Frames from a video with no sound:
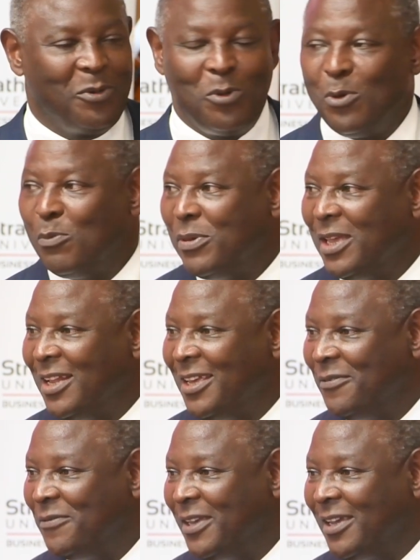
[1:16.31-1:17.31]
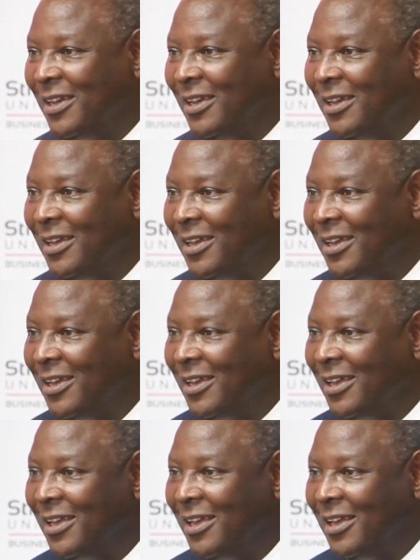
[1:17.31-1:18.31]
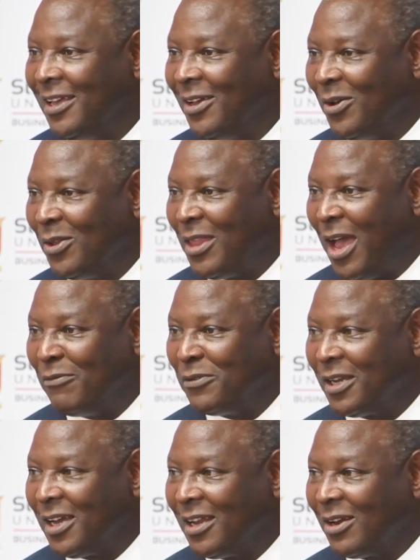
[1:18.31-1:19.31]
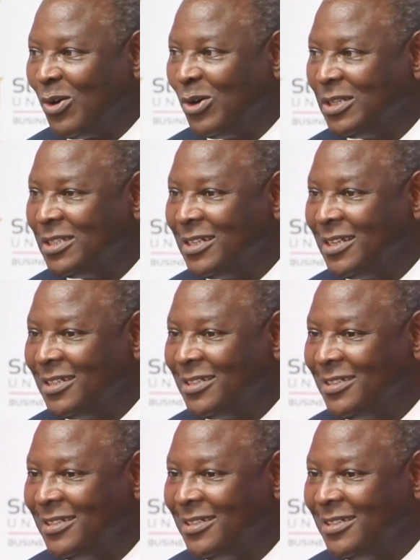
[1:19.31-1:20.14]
will be living on the African continent.